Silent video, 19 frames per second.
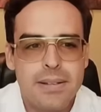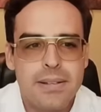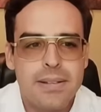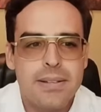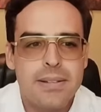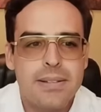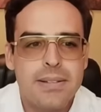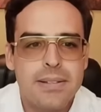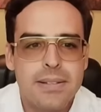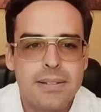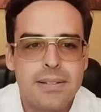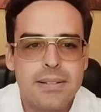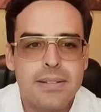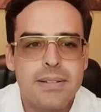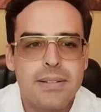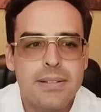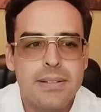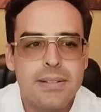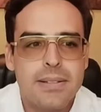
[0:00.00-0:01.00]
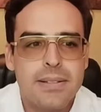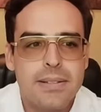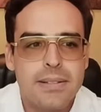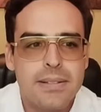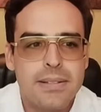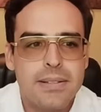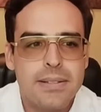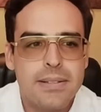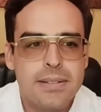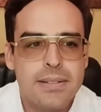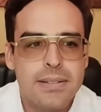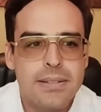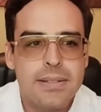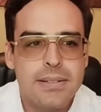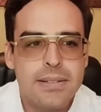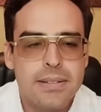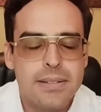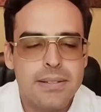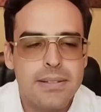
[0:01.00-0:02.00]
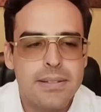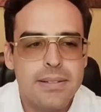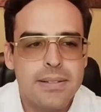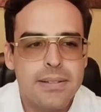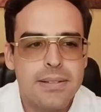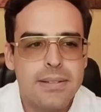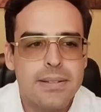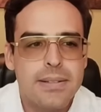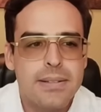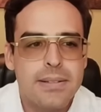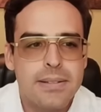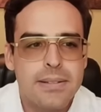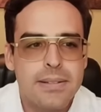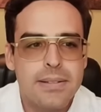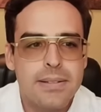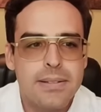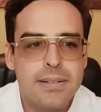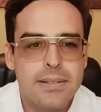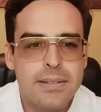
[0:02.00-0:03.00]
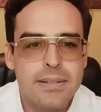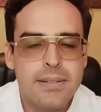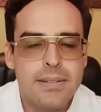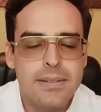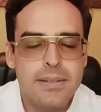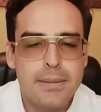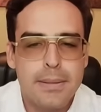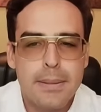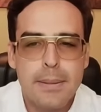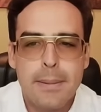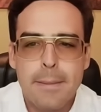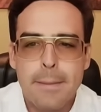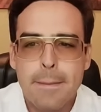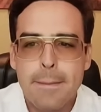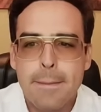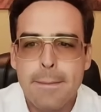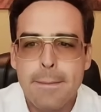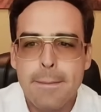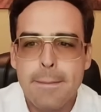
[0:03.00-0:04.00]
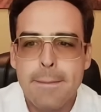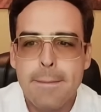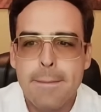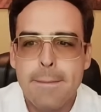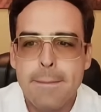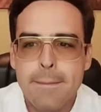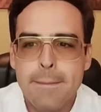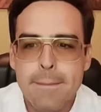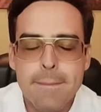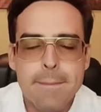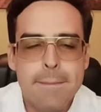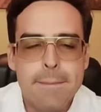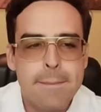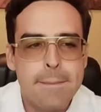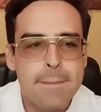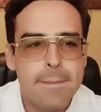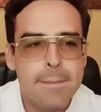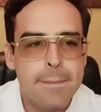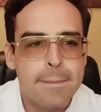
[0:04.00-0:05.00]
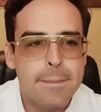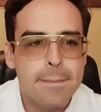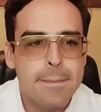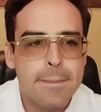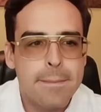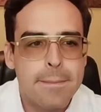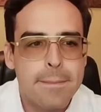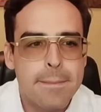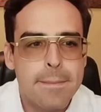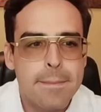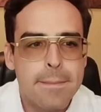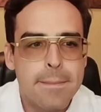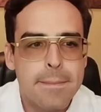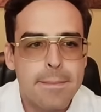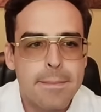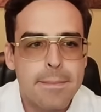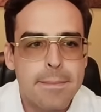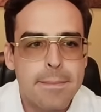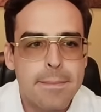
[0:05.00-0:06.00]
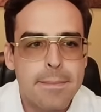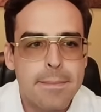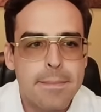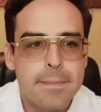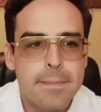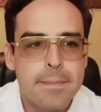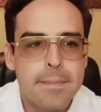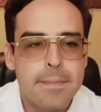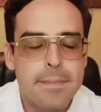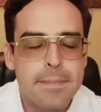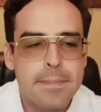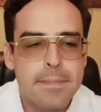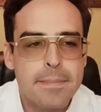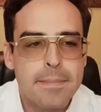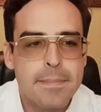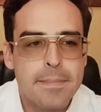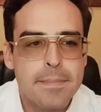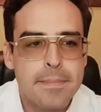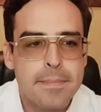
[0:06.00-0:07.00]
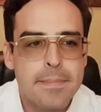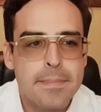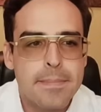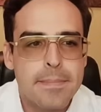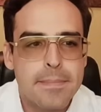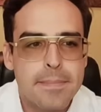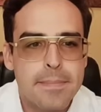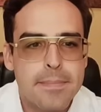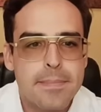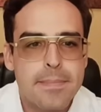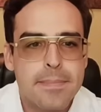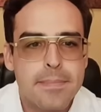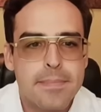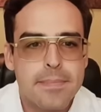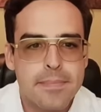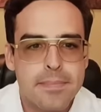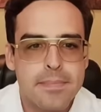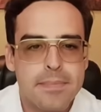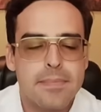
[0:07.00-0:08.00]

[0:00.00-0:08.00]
This person isn't speaking.